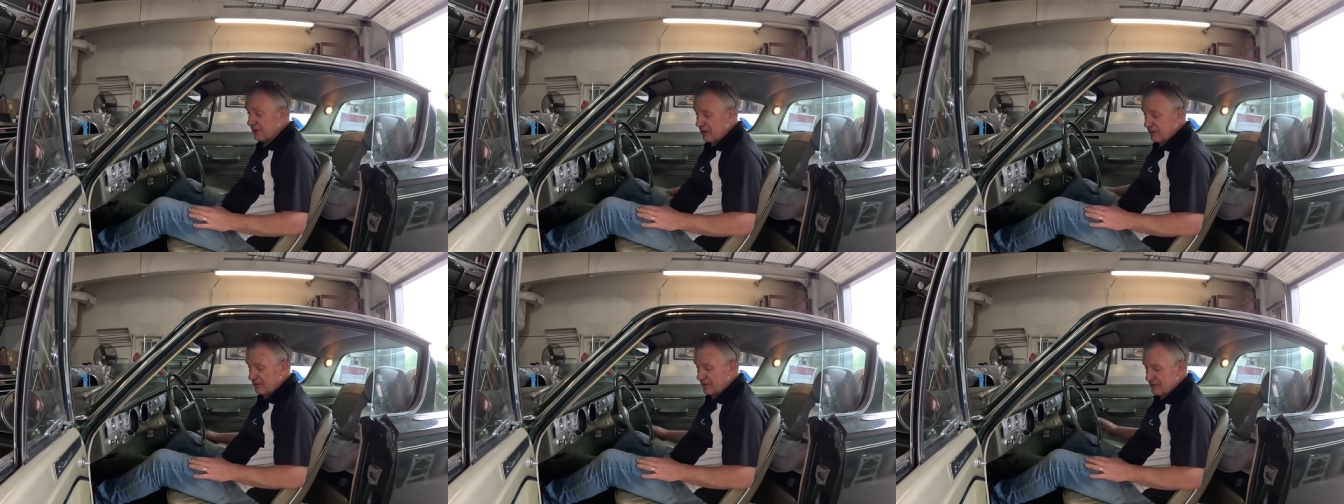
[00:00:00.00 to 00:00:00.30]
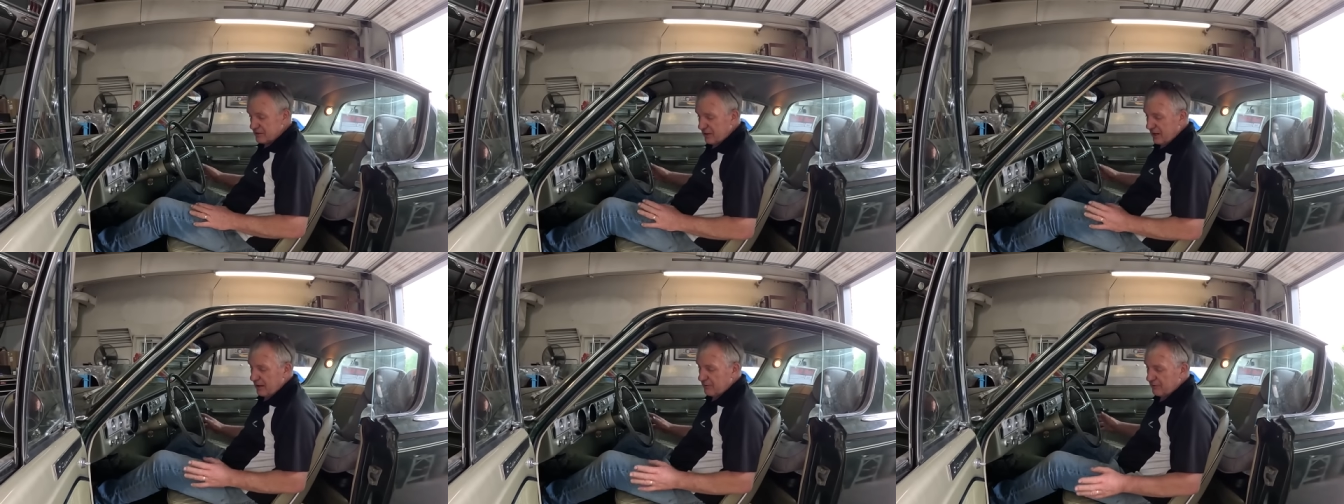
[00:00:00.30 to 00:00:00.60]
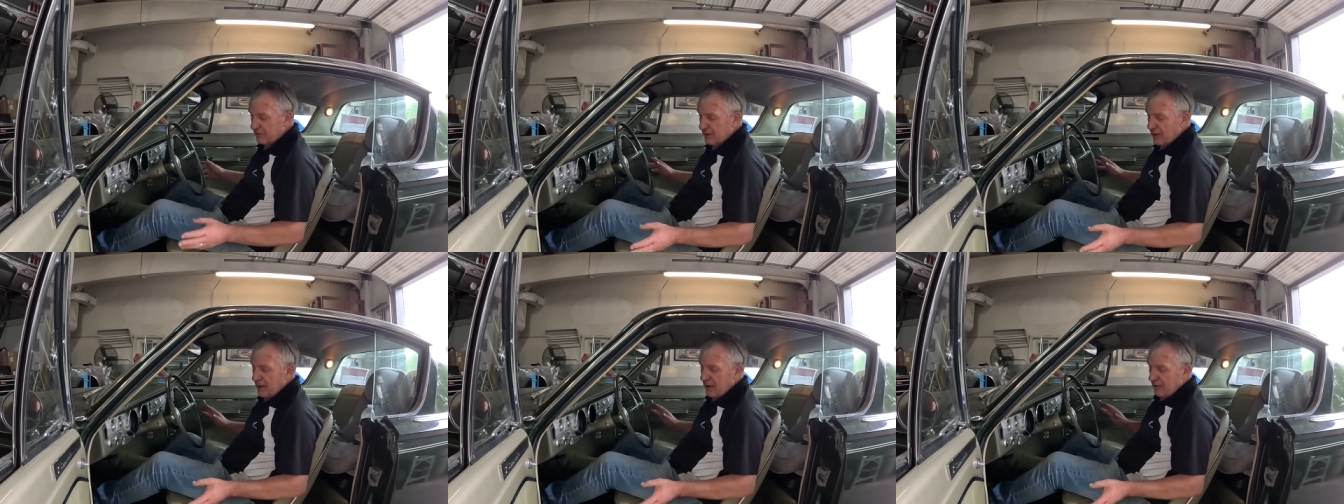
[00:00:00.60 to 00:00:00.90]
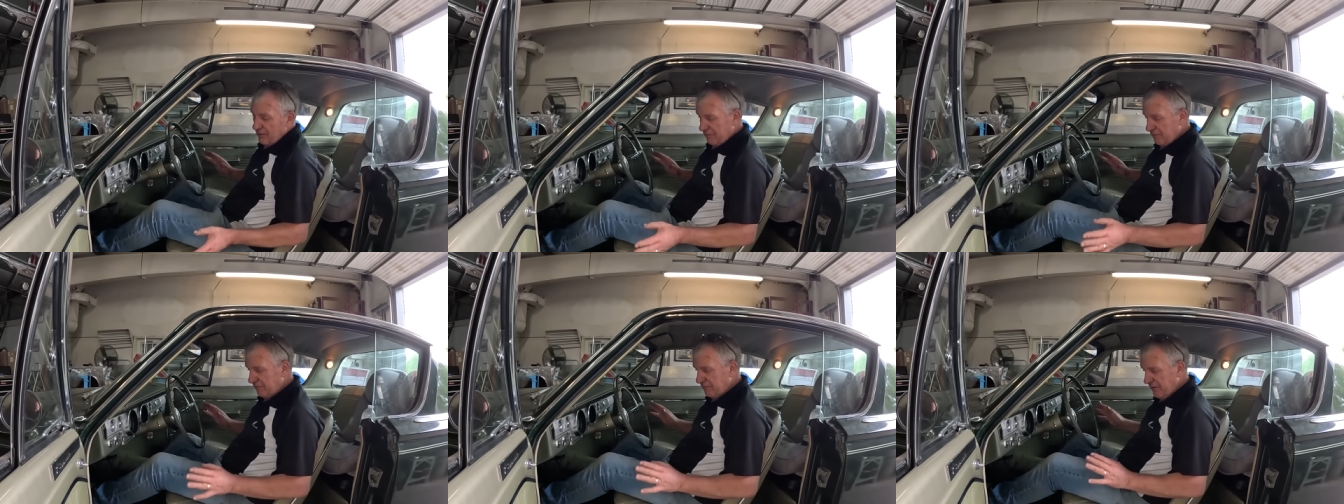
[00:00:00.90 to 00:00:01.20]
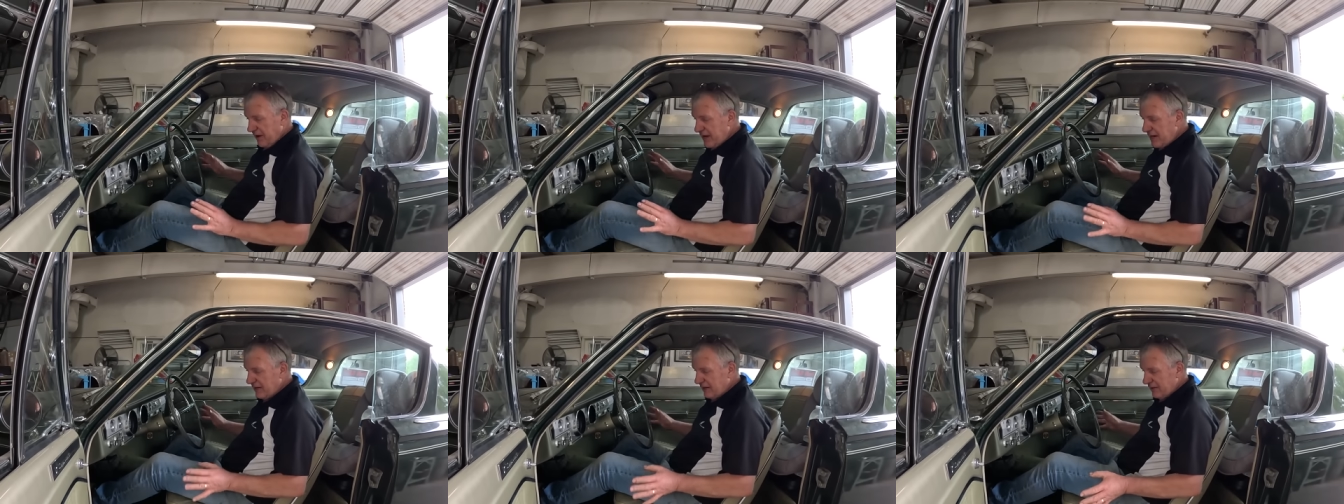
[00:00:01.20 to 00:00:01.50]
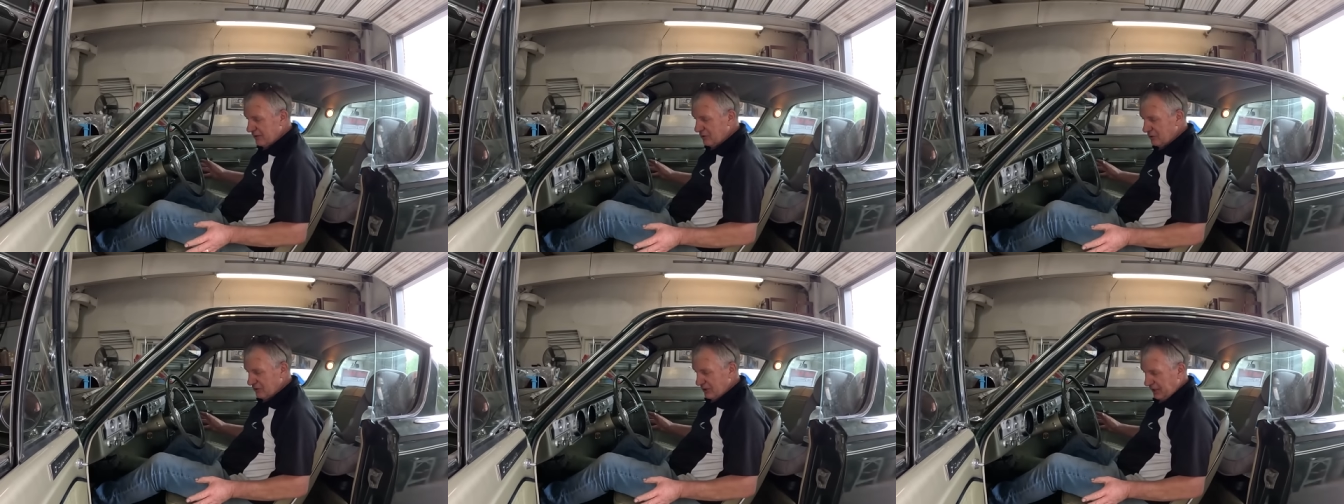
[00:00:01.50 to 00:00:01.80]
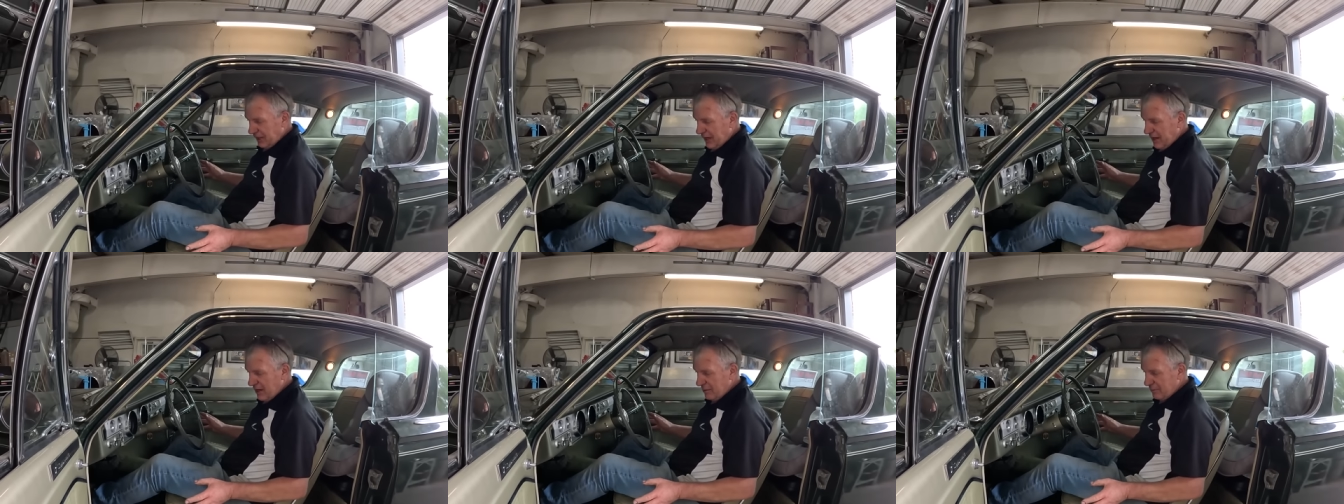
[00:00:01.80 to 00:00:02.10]
You know, there's enough fading on
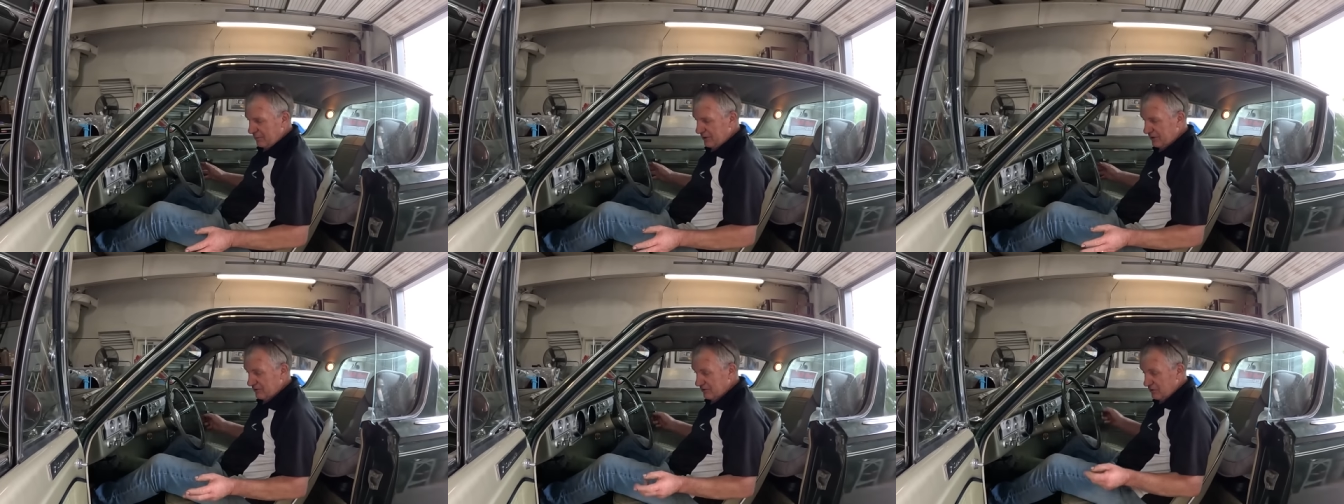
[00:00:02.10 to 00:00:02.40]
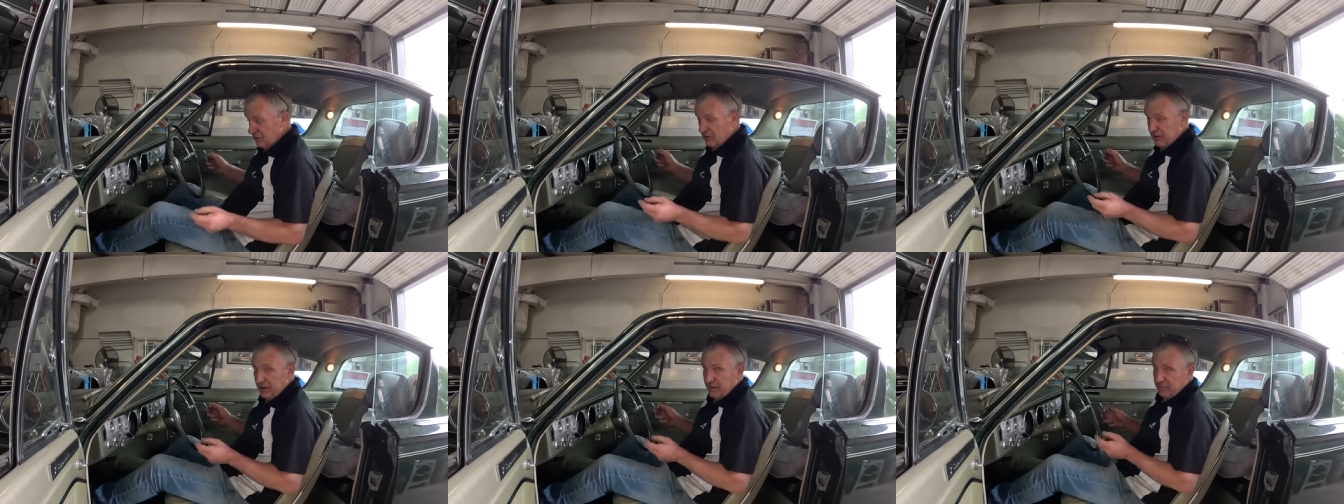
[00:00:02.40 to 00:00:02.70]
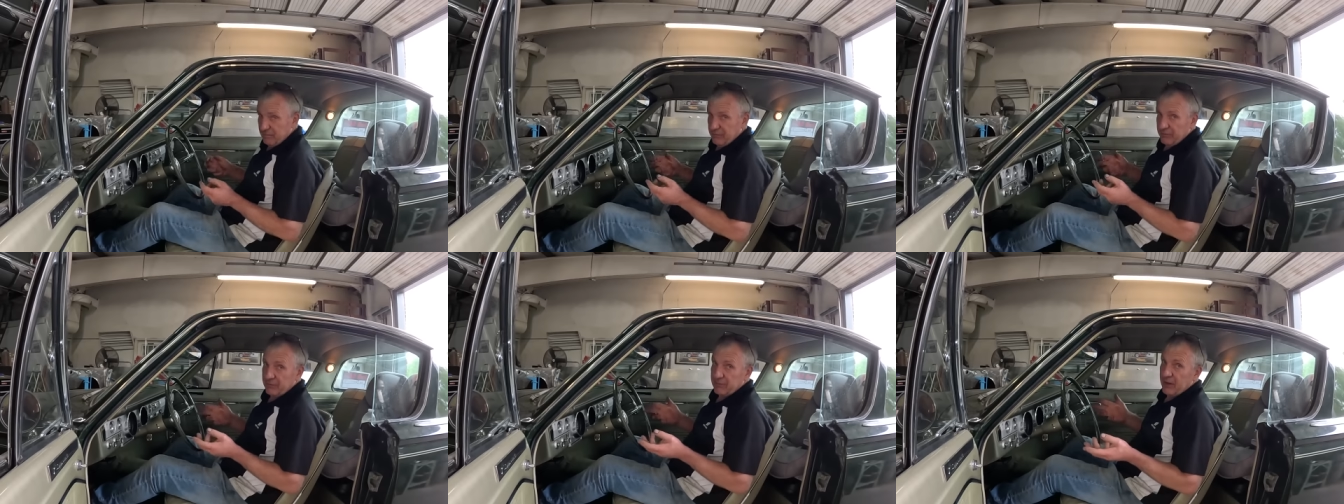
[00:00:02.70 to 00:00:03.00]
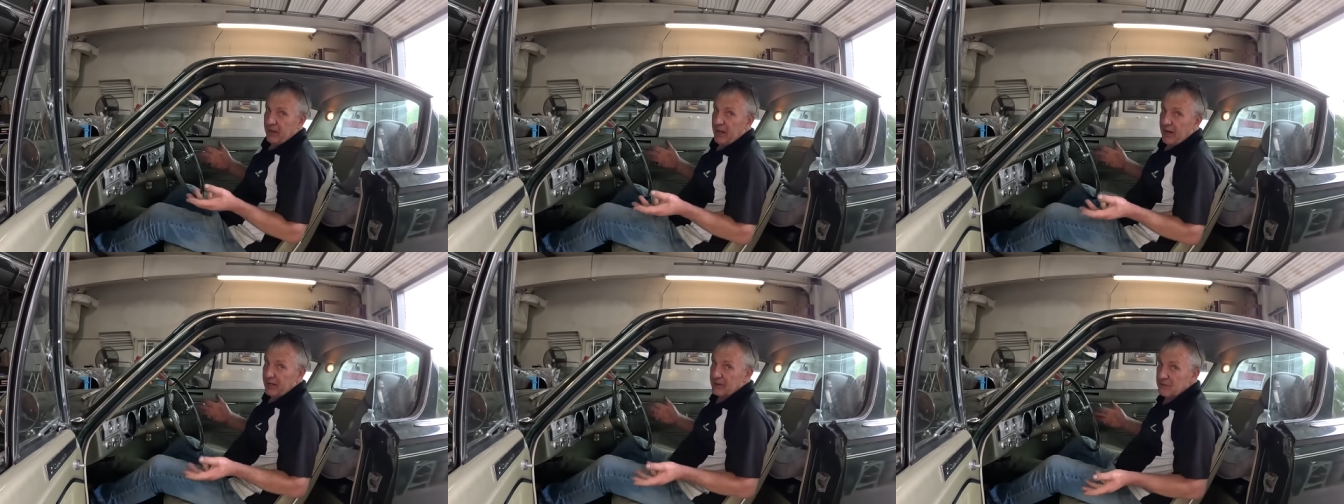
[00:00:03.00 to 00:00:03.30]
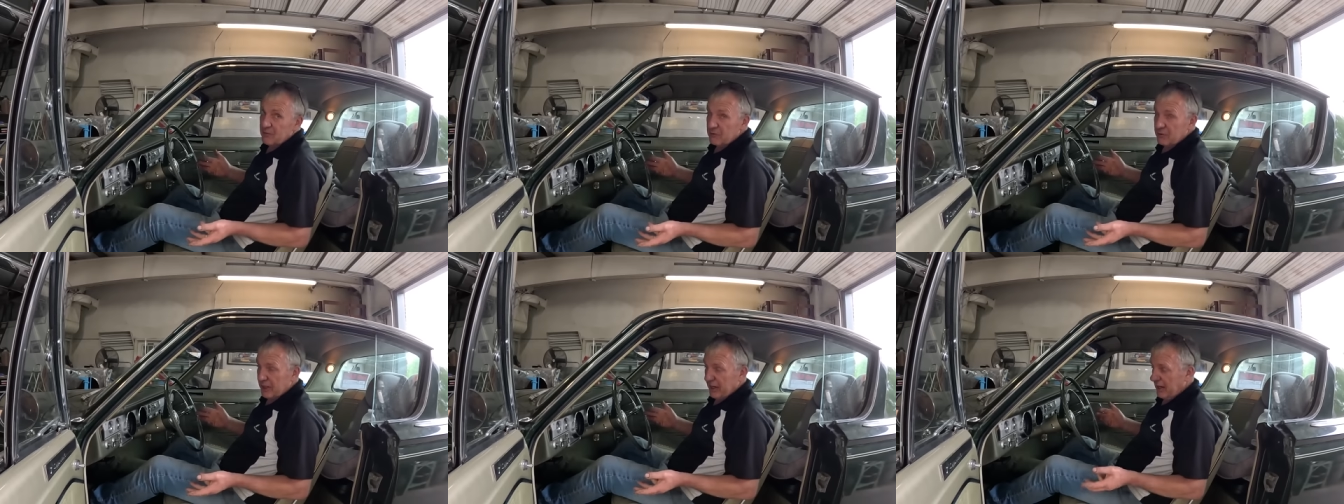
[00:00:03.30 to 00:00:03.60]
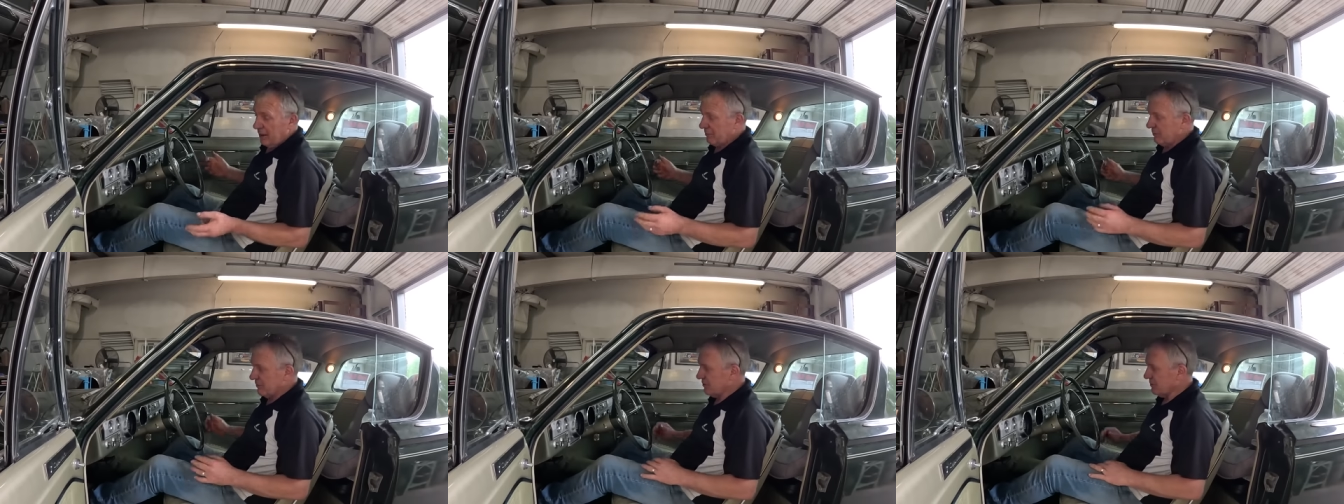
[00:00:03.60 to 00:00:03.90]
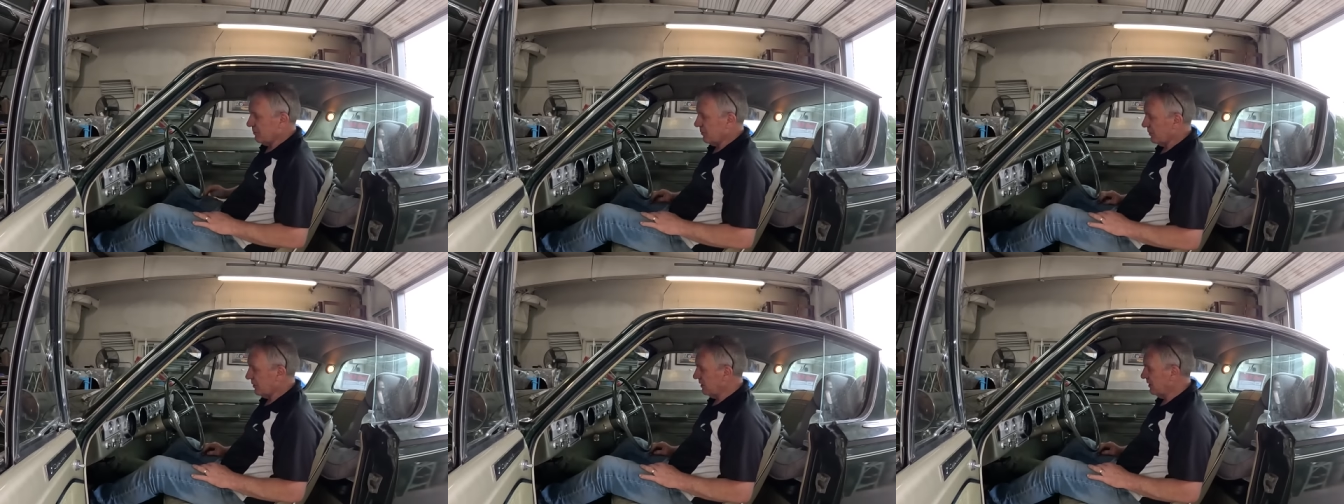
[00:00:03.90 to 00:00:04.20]
the carpet. It's not had new
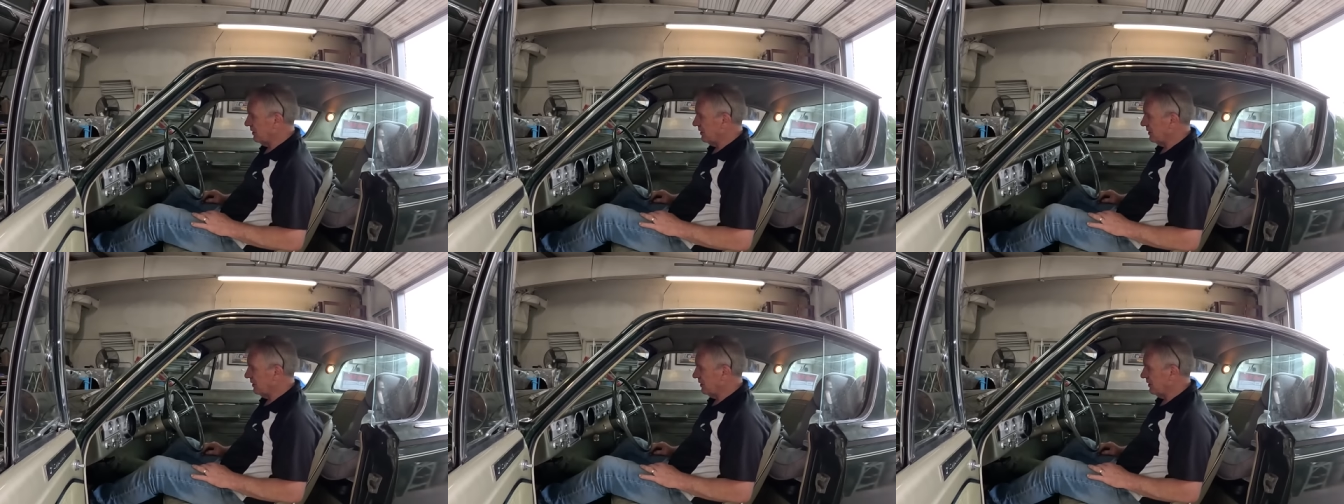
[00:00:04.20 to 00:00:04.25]
carpets put